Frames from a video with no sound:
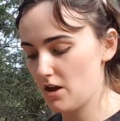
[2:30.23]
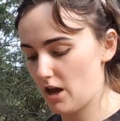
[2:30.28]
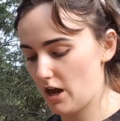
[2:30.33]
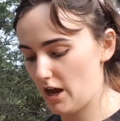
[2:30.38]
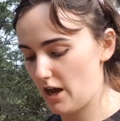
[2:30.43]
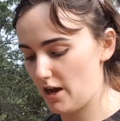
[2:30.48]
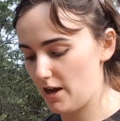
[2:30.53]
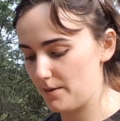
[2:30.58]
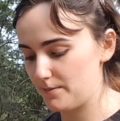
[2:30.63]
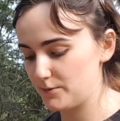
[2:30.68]

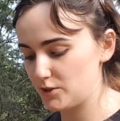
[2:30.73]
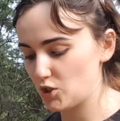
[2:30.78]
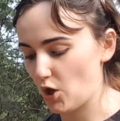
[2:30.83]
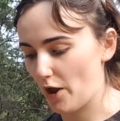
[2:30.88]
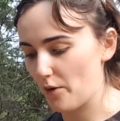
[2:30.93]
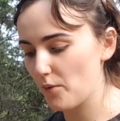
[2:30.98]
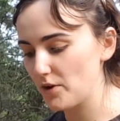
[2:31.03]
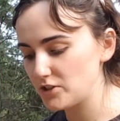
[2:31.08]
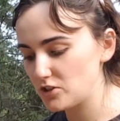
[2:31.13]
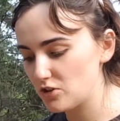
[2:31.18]
So
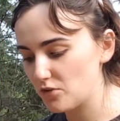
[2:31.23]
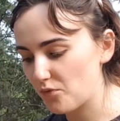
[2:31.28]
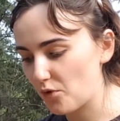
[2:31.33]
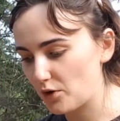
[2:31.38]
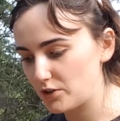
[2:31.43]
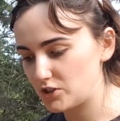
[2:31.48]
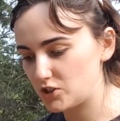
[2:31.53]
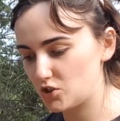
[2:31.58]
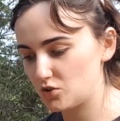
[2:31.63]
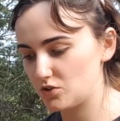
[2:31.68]
I went to the
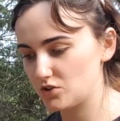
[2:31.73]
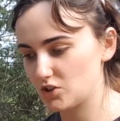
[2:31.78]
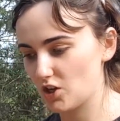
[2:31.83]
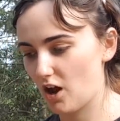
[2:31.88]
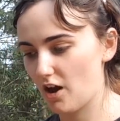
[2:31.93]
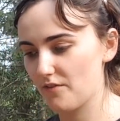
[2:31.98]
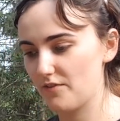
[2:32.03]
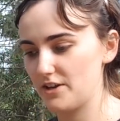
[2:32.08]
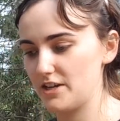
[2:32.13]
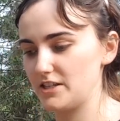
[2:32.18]
foreign students
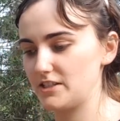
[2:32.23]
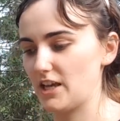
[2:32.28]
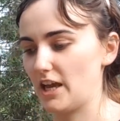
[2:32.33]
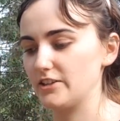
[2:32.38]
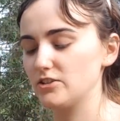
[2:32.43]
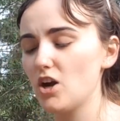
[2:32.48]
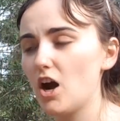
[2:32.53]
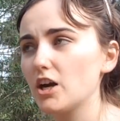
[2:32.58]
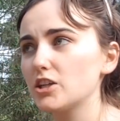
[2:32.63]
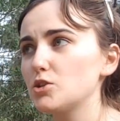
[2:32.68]
office, I
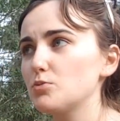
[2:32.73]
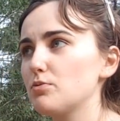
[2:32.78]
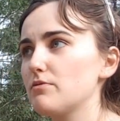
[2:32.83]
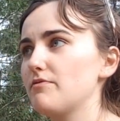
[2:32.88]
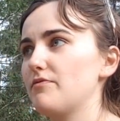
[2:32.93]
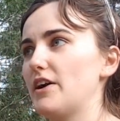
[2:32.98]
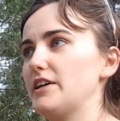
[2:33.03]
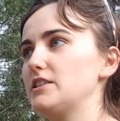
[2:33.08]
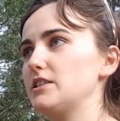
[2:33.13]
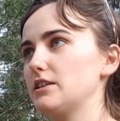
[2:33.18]
talked to
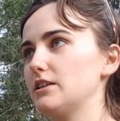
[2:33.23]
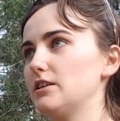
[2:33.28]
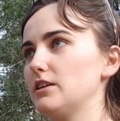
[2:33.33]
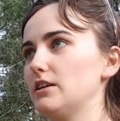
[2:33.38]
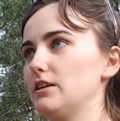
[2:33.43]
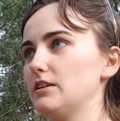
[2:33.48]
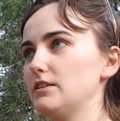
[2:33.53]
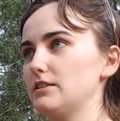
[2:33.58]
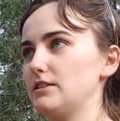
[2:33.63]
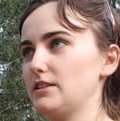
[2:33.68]

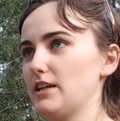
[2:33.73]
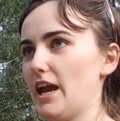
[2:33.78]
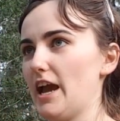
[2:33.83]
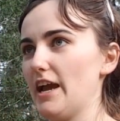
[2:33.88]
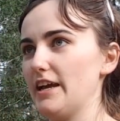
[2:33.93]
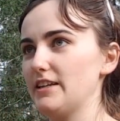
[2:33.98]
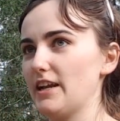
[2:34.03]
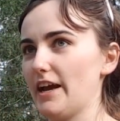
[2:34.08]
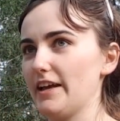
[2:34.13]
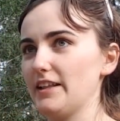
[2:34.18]
professors,
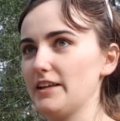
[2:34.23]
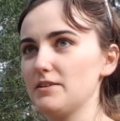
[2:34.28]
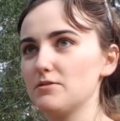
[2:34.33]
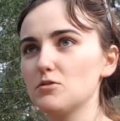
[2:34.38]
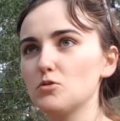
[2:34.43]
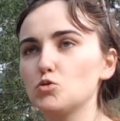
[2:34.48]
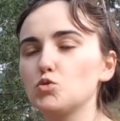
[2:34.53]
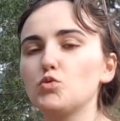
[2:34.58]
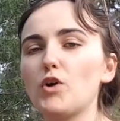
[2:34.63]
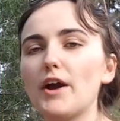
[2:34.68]
and I
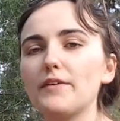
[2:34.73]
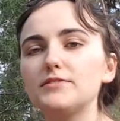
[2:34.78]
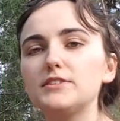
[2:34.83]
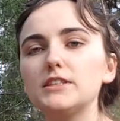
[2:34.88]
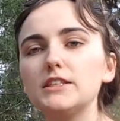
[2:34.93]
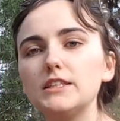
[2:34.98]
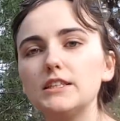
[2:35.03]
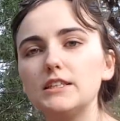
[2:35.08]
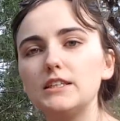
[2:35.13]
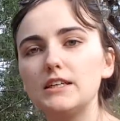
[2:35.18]

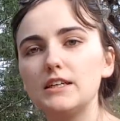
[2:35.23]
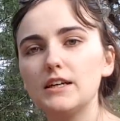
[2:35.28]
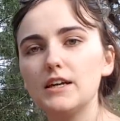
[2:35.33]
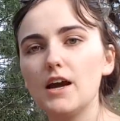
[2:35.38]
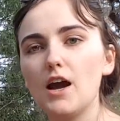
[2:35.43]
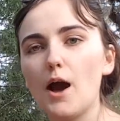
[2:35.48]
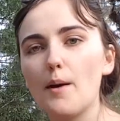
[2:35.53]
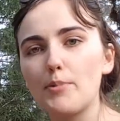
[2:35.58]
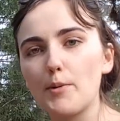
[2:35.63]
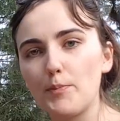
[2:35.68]
drafted
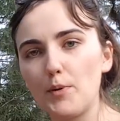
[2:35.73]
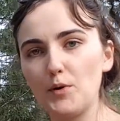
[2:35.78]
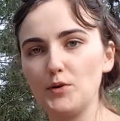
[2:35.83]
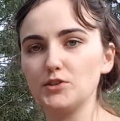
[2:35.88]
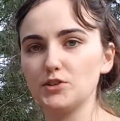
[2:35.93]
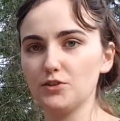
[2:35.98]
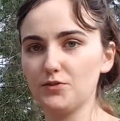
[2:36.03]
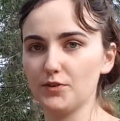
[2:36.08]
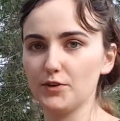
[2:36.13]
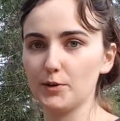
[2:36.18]
a
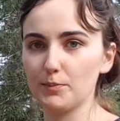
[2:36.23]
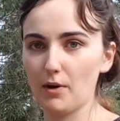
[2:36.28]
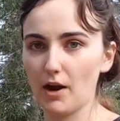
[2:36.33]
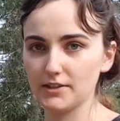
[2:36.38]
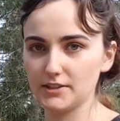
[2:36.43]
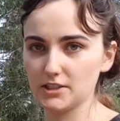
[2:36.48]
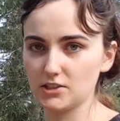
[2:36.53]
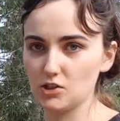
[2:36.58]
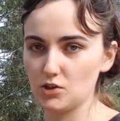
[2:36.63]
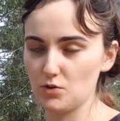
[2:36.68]
proposal for a
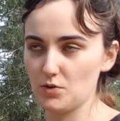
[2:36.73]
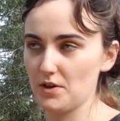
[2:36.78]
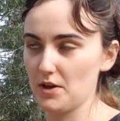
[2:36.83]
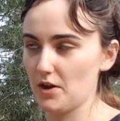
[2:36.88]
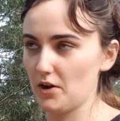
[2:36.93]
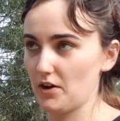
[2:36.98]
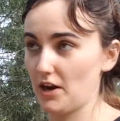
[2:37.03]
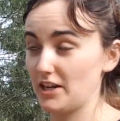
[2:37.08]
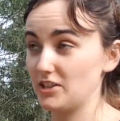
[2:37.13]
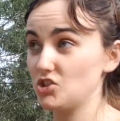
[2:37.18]
project to do
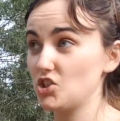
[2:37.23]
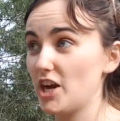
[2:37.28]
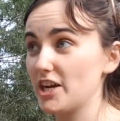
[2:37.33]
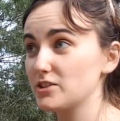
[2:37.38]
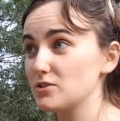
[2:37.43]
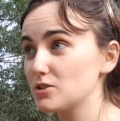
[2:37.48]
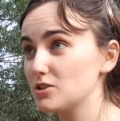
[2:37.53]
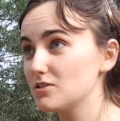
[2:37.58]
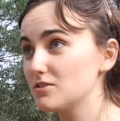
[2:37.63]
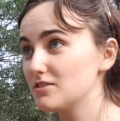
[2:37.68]
here, and I
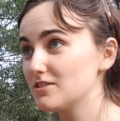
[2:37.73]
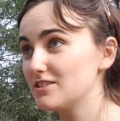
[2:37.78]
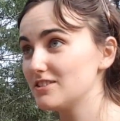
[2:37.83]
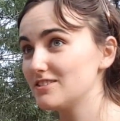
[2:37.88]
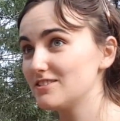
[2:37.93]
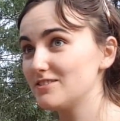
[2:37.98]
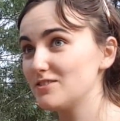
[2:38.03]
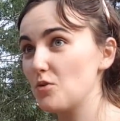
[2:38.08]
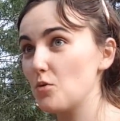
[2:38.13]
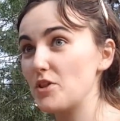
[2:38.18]
checked
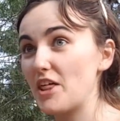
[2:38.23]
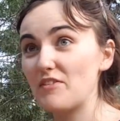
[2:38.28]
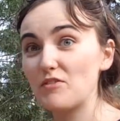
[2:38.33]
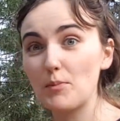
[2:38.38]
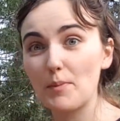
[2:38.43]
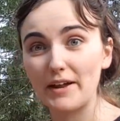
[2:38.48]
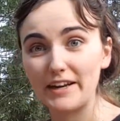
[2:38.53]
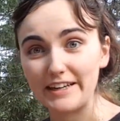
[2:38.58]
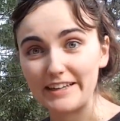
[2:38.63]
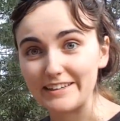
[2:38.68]
with
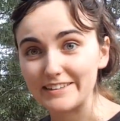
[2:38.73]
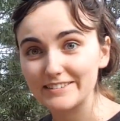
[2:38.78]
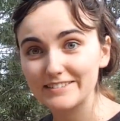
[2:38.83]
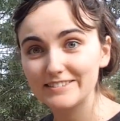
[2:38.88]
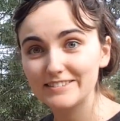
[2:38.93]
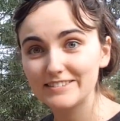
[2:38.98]
everybody,